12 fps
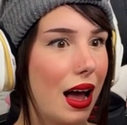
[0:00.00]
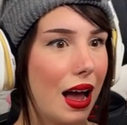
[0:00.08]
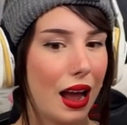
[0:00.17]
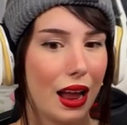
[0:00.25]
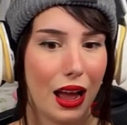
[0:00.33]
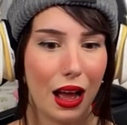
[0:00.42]

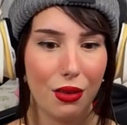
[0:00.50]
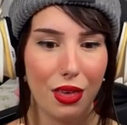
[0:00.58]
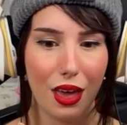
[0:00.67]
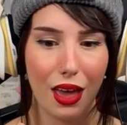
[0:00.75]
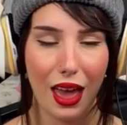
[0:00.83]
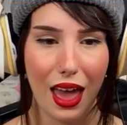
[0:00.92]
How
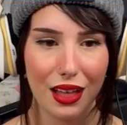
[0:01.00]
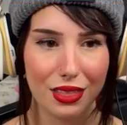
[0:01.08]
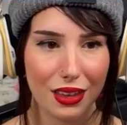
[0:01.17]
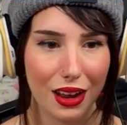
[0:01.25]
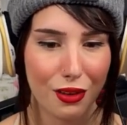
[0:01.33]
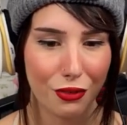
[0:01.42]
the heck
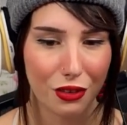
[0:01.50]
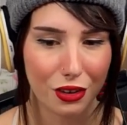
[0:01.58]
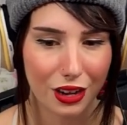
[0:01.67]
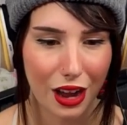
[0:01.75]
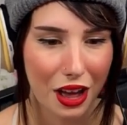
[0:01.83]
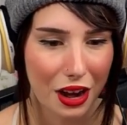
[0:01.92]
did I
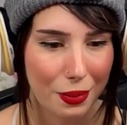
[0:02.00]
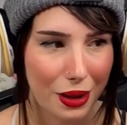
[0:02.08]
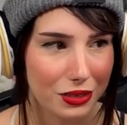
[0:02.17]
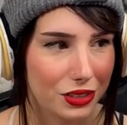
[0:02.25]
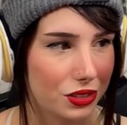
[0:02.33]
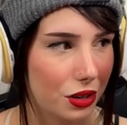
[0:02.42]
forgot
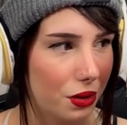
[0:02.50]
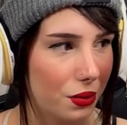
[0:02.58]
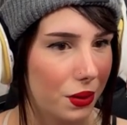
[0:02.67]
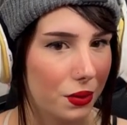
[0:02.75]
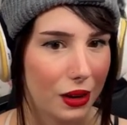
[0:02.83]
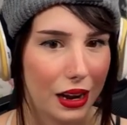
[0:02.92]
about
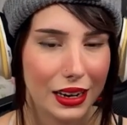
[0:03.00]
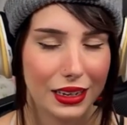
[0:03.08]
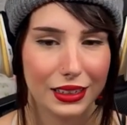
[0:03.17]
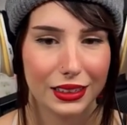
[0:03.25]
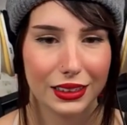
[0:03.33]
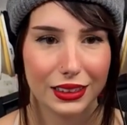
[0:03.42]
Zoro?
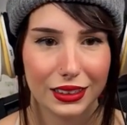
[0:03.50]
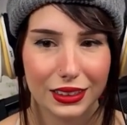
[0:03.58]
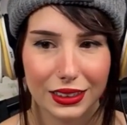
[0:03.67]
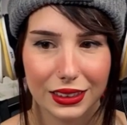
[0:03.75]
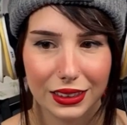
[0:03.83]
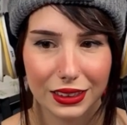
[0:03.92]
Like,
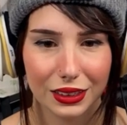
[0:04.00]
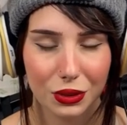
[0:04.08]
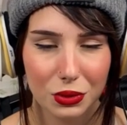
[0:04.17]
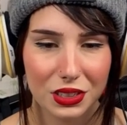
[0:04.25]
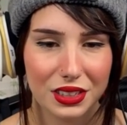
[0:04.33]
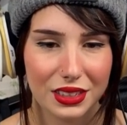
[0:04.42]
it
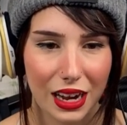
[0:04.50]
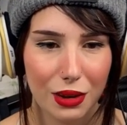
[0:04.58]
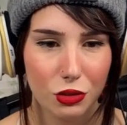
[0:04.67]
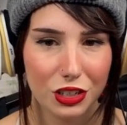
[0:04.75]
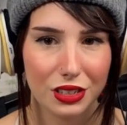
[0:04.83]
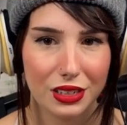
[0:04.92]
was
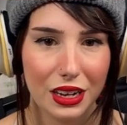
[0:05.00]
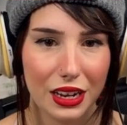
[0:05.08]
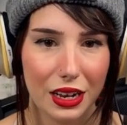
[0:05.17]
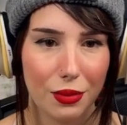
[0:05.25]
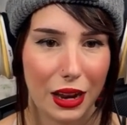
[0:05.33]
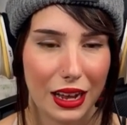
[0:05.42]
time we see
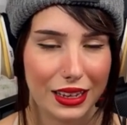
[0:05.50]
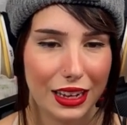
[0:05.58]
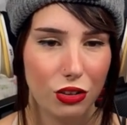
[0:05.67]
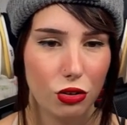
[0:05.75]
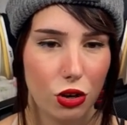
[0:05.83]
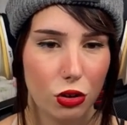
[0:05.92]
him. Like,
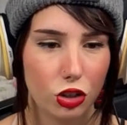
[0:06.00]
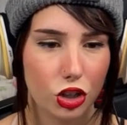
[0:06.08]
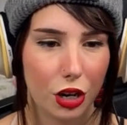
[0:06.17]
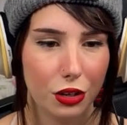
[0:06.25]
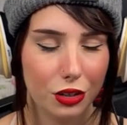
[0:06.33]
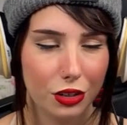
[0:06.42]
can you go
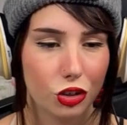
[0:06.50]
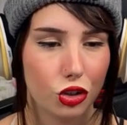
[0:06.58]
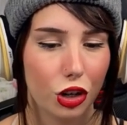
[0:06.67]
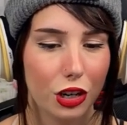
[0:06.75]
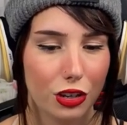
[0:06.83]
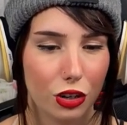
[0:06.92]
join
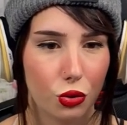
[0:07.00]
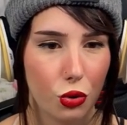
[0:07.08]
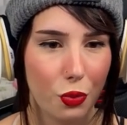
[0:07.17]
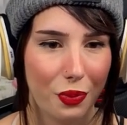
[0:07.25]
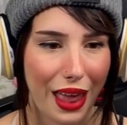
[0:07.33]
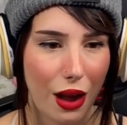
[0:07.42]
the
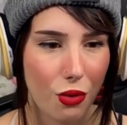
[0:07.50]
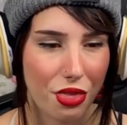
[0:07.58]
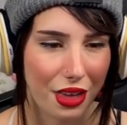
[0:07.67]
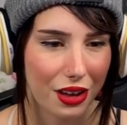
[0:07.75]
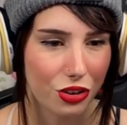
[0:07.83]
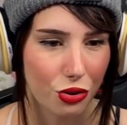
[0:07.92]
group now? Thank you.